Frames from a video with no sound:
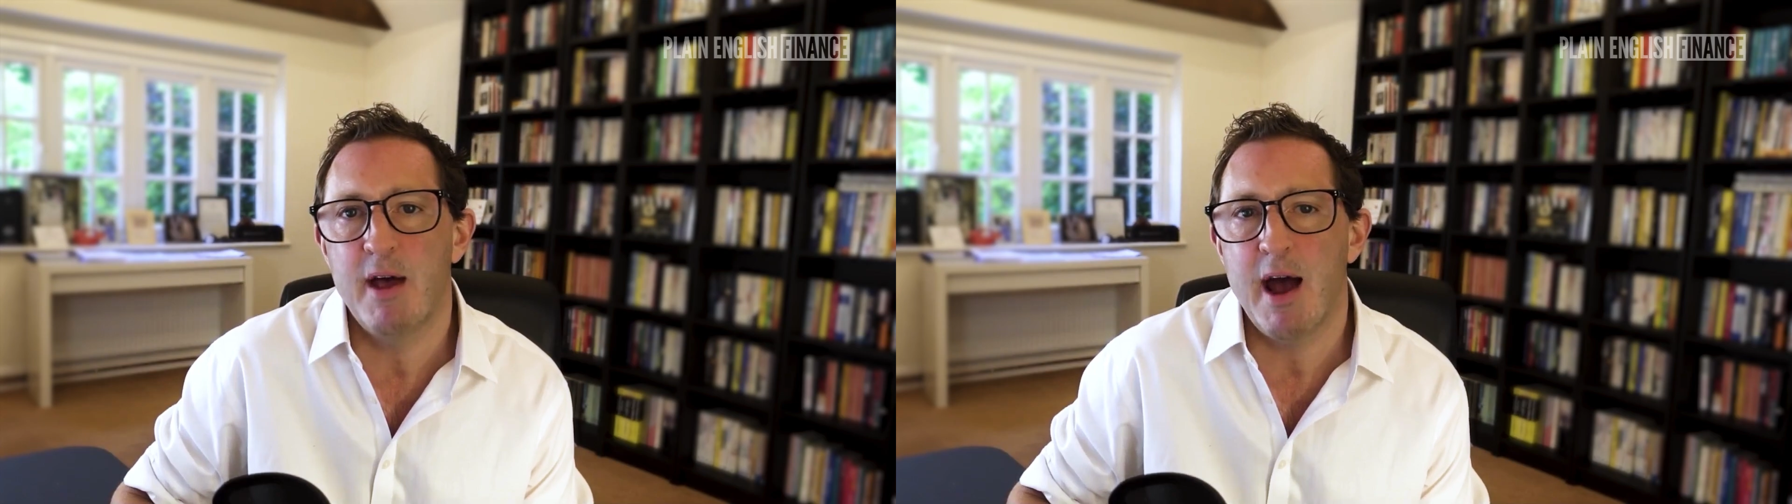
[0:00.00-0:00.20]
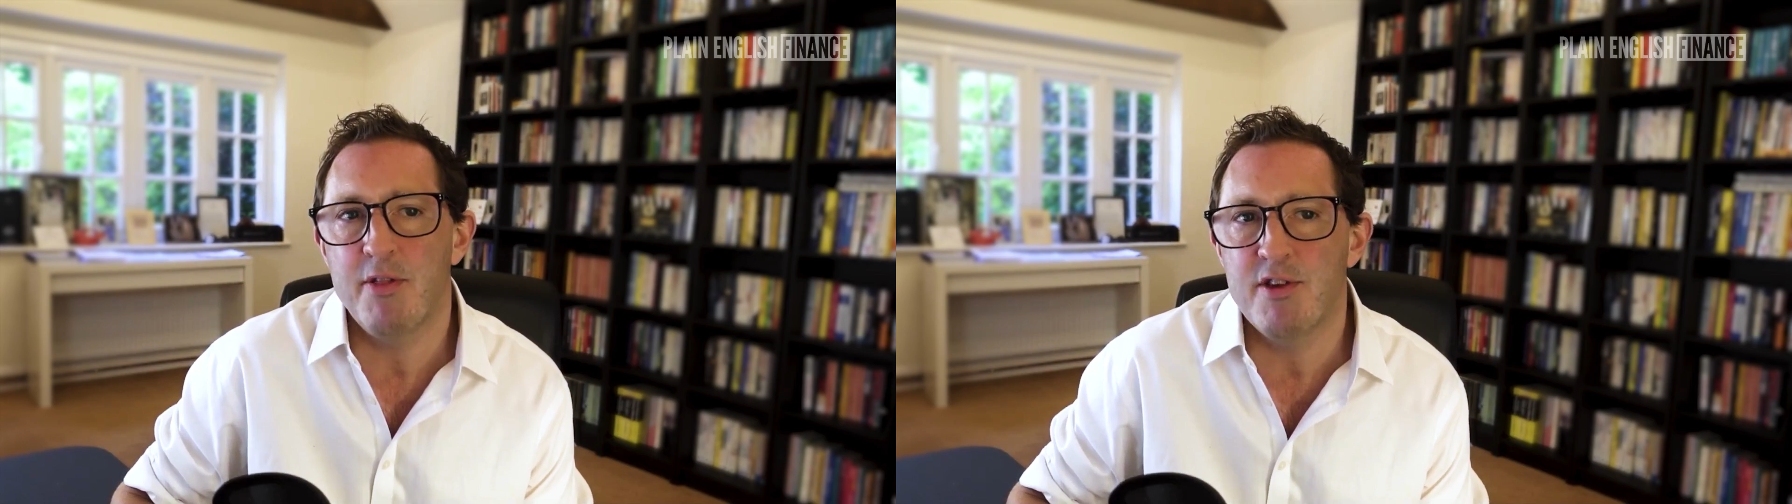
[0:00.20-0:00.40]

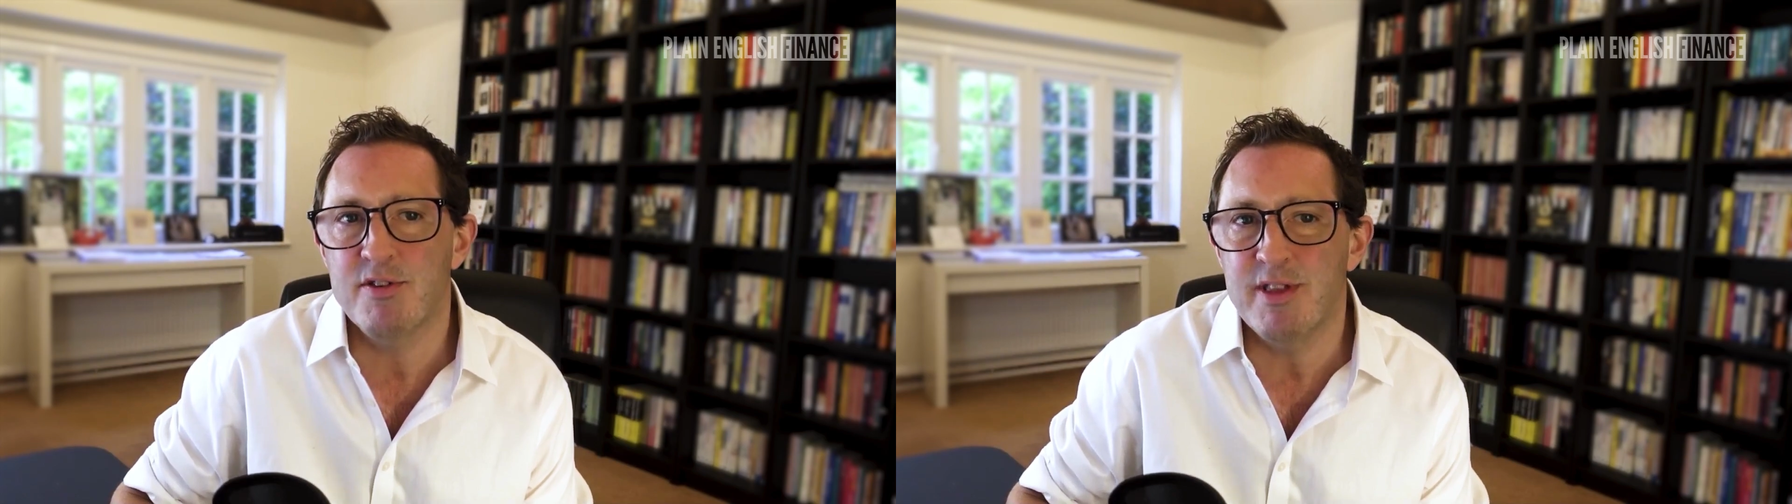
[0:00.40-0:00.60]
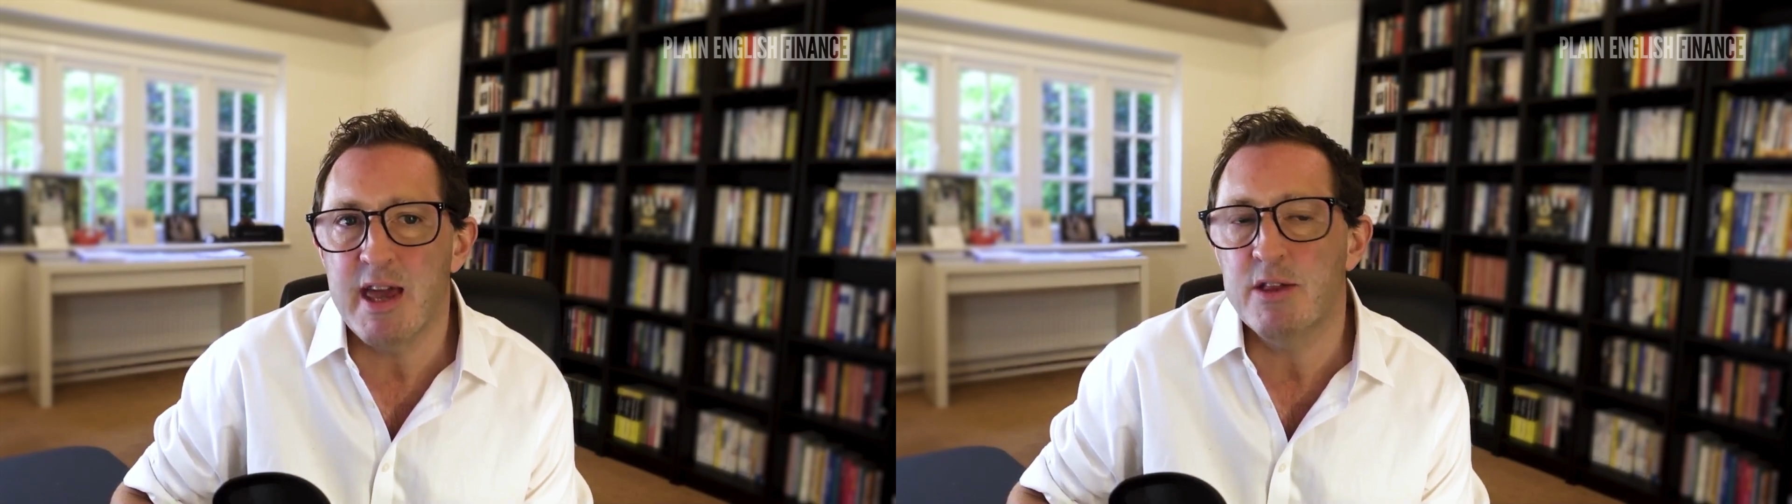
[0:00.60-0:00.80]
how
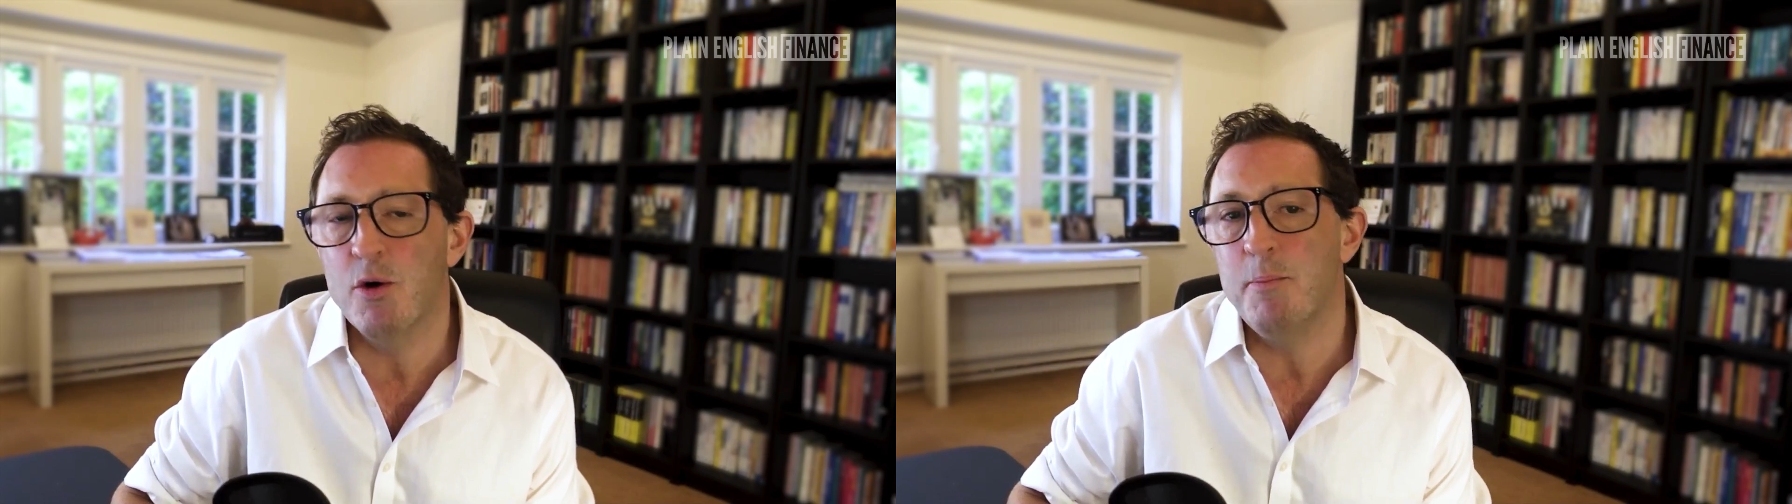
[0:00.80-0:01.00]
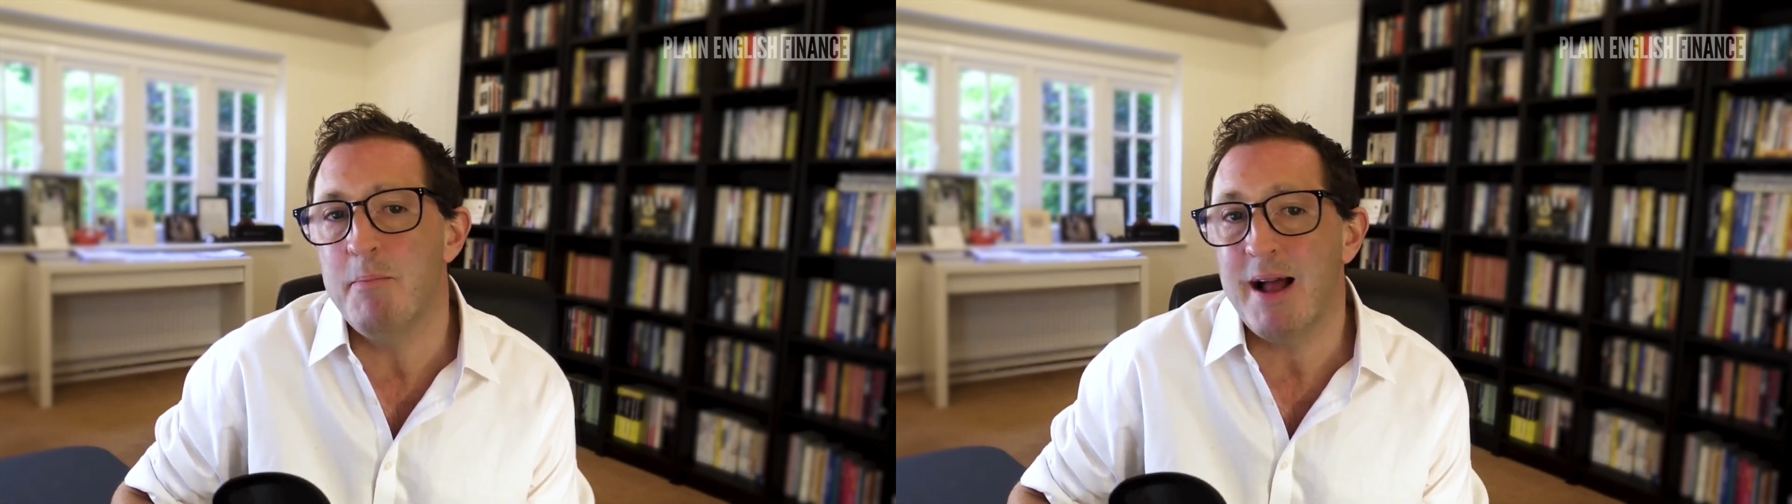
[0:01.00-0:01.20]
this need
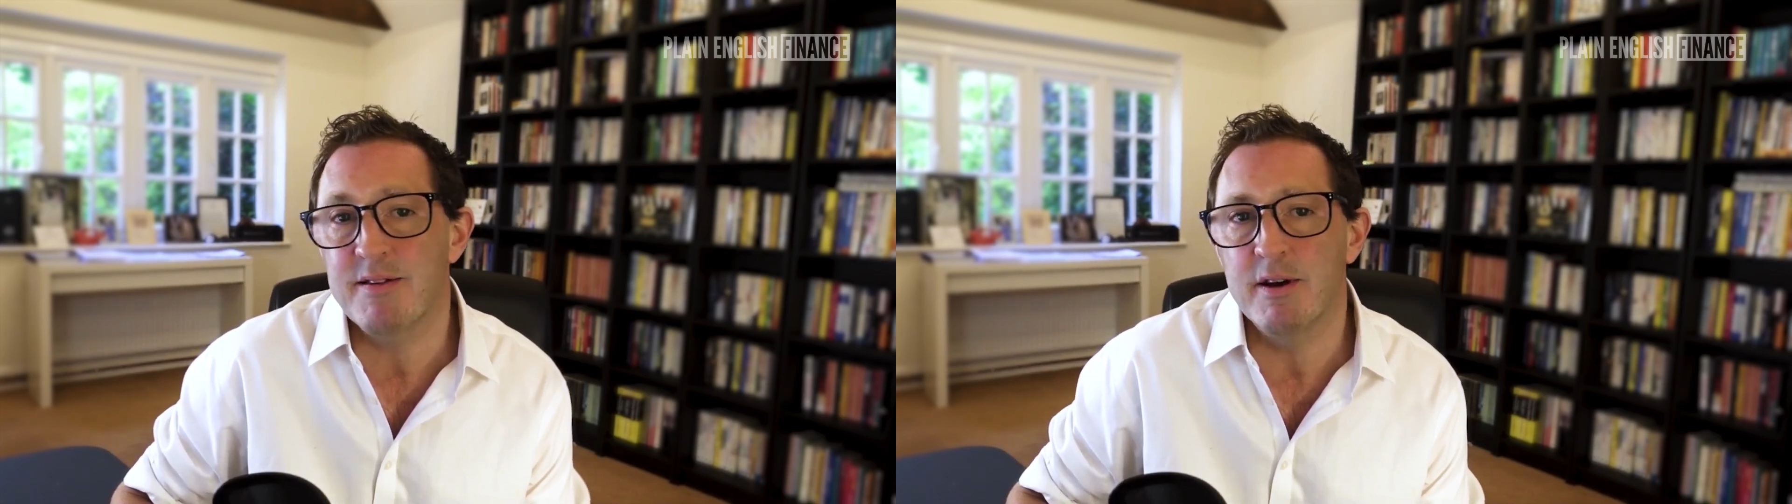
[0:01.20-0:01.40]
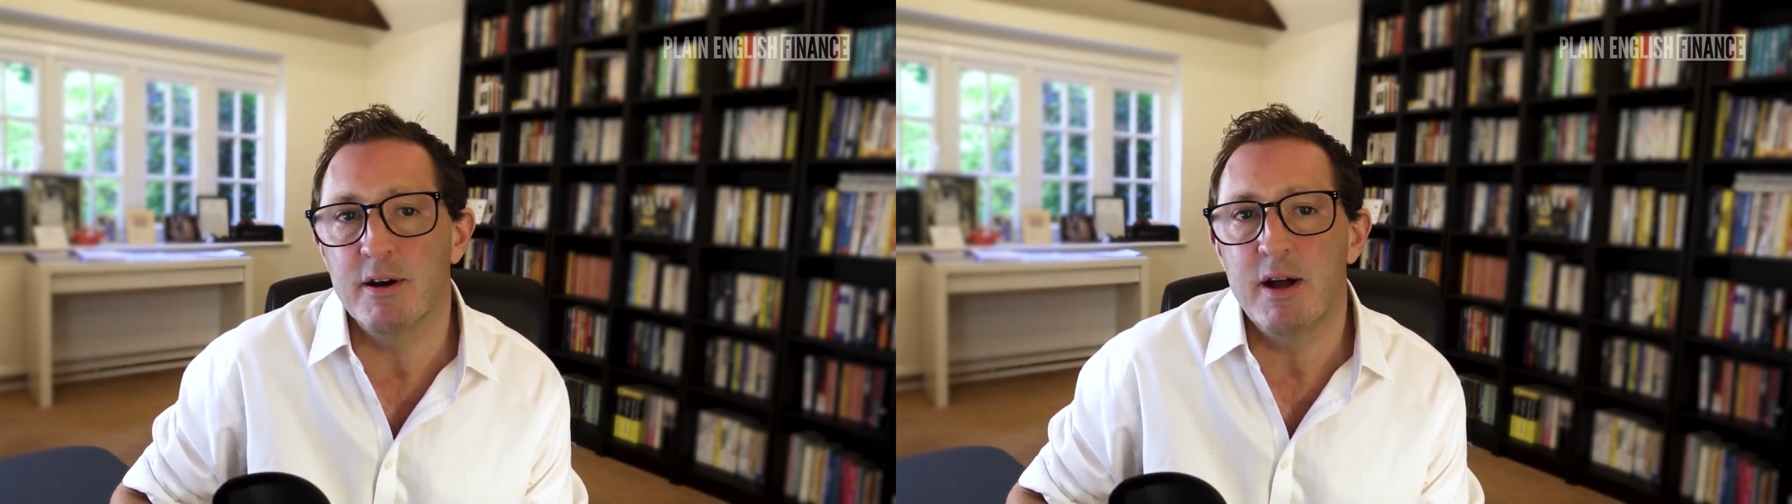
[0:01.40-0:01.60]
not
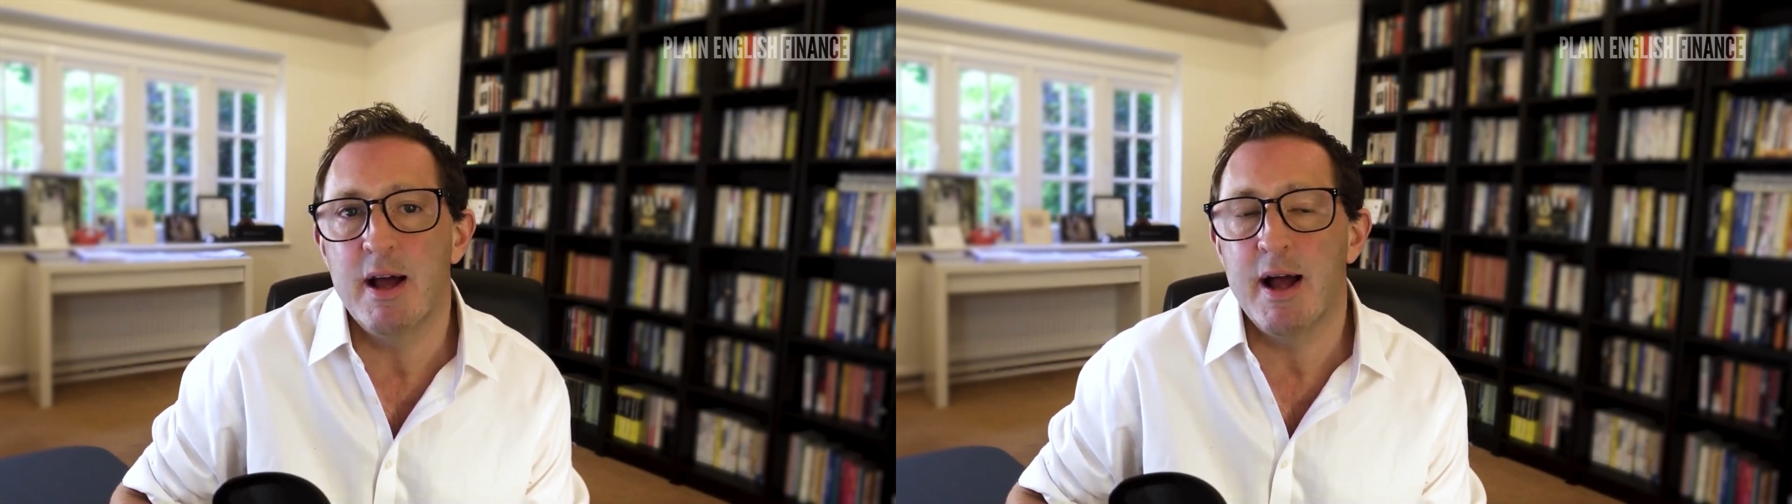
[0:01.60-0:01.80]
matter